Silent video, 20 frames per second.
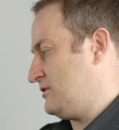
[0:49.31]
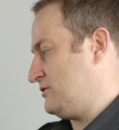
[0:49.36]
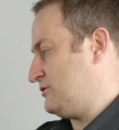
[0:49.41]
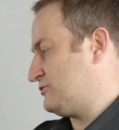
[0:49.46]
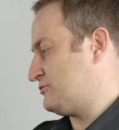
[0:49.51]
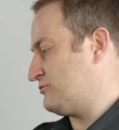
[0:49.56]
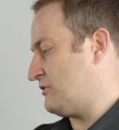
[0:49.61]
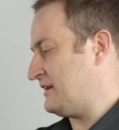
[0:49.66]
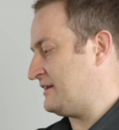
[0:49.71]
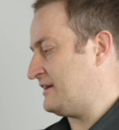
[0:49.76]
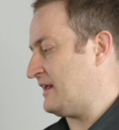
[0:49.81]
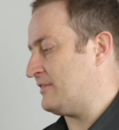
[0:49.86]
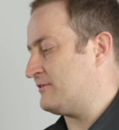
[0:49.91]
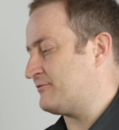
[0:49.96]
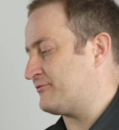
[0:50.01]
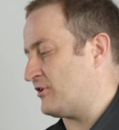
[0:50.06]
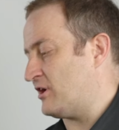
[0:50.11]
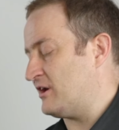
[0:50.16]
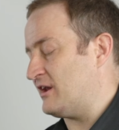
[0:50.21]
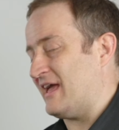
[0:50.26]
So running down the
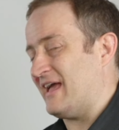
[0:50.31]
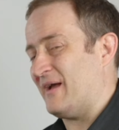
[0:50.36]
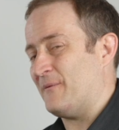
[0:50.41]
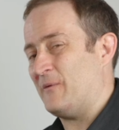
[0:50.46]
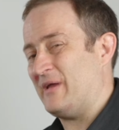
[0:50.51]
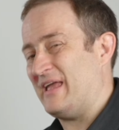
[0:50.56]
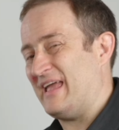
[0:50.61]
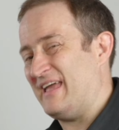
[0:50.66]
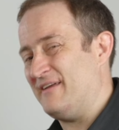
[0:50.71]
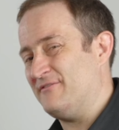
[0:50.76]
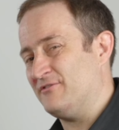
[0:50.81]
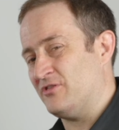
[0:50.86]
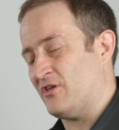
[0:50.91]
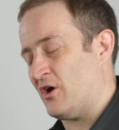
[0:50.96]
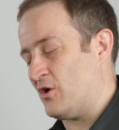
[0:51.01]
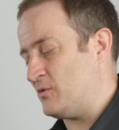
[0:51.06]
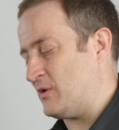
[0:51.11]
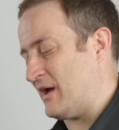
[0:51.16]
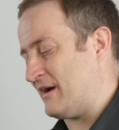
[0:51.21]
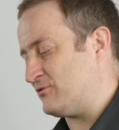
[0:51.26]
front, even
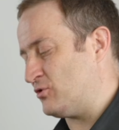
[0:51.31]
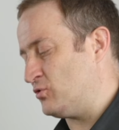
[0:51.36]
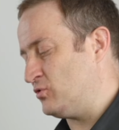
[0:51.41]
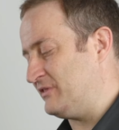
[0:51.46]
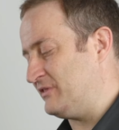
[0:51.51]
though you have all